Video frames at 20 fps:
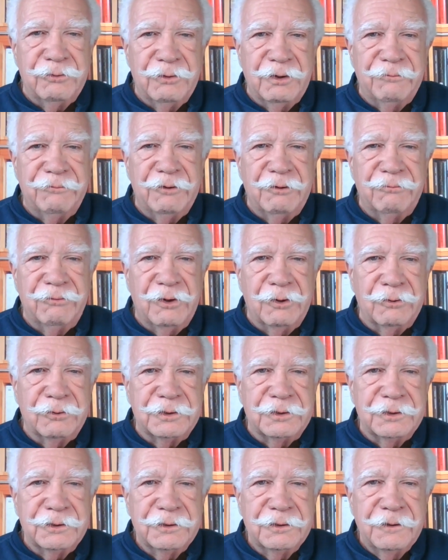of the vote.
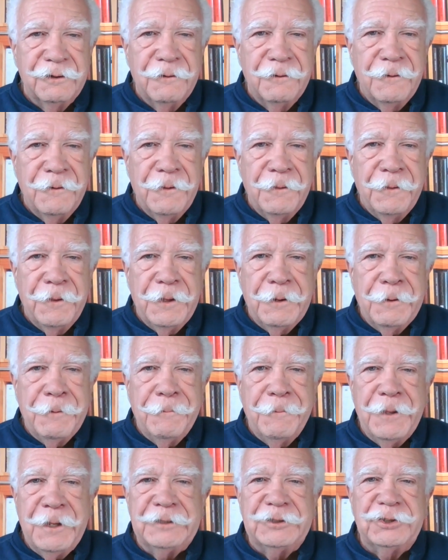
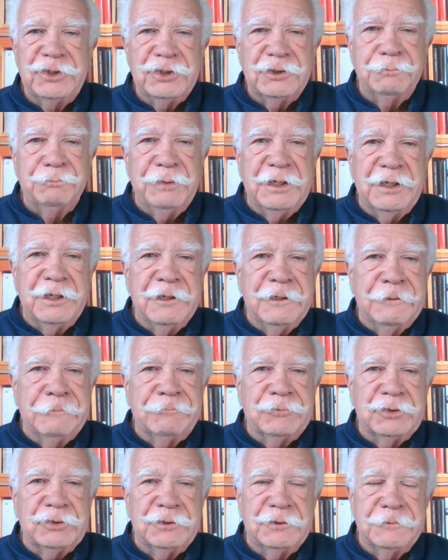It just
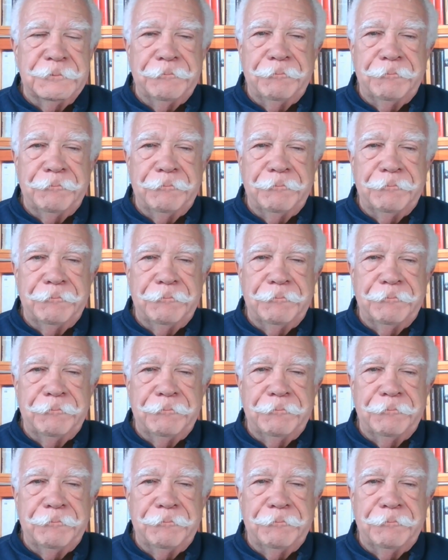becomes